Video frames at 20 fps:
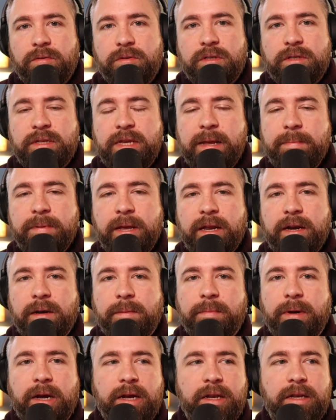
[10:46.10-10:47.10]
you know, just keep
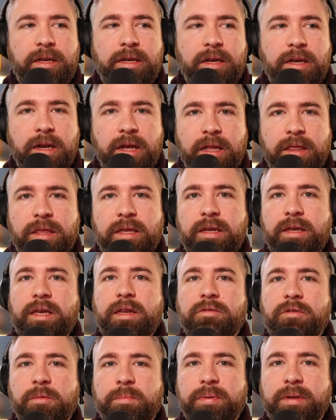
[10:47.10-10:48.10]
that in mind. Nothing
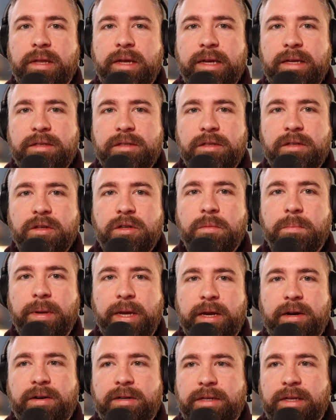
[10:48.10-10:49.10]
can replace
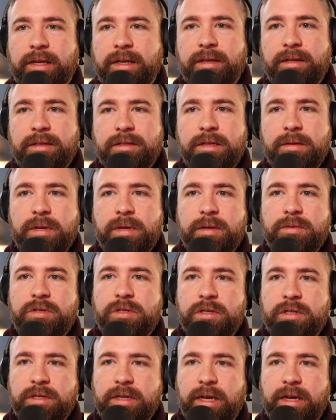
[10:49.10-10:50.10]
good parenting.
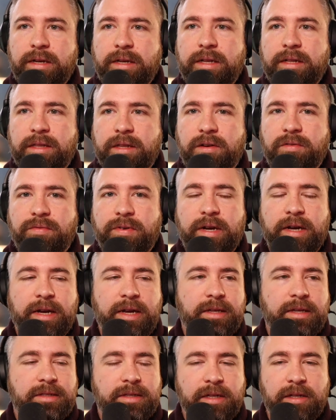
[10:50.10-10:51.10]
Sometimes you just got to get the right.
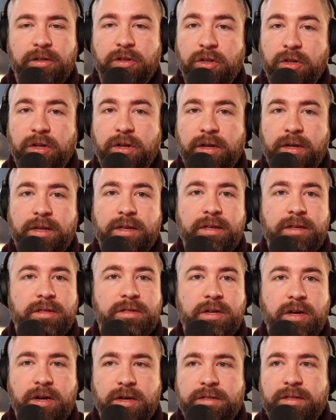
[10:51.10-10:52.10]
device and look,
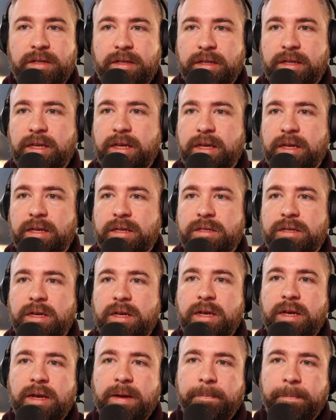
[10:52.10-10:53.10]
talk to the
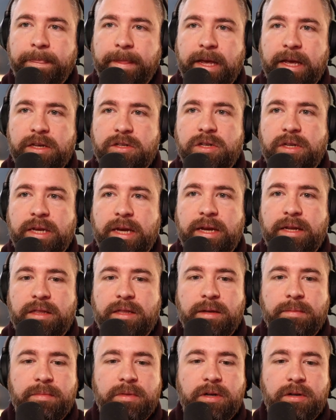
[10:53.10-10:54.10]
kids,
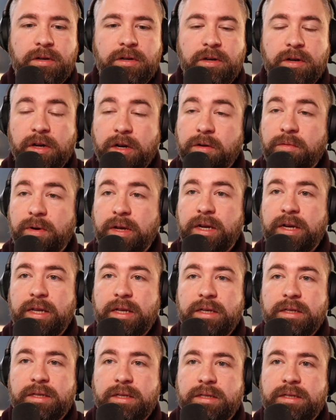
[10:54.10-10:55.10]
educate them. They're going to
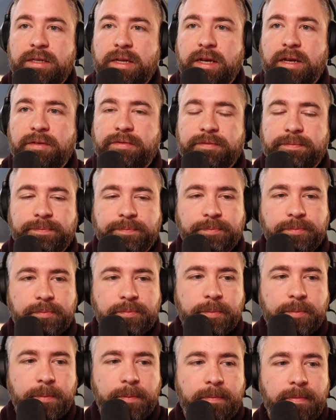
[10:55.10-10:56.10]
run into stuff.
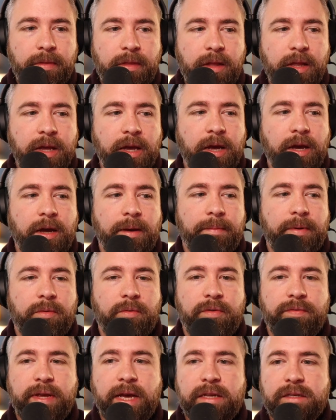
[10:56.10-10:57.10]

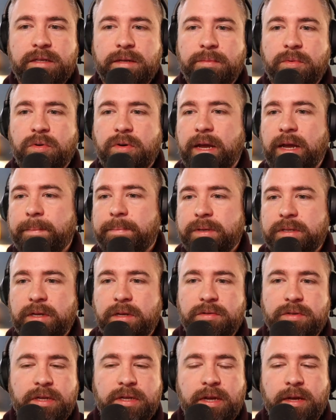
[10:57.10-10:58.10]
Um, and we've got some more
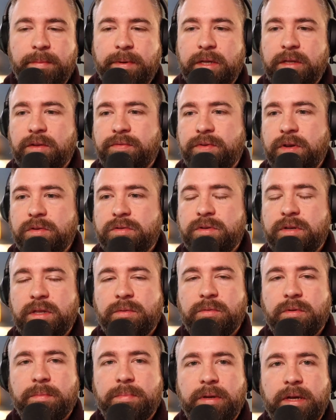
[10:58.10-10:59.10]
episodes coming in the
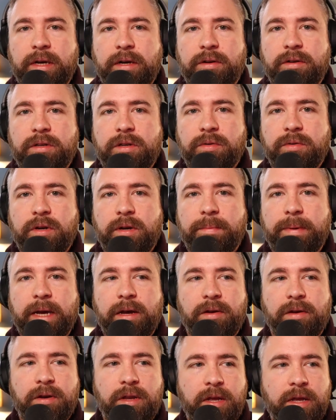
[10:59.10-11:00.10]
future that we're planning on doing
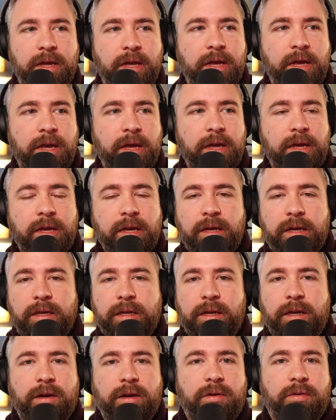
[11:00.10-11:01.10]
about,
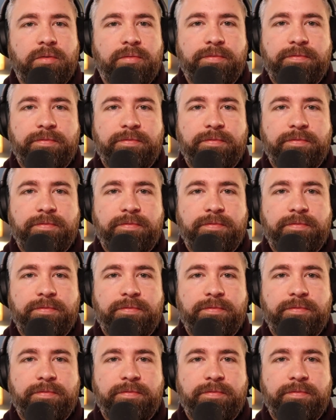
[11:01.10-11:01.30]
you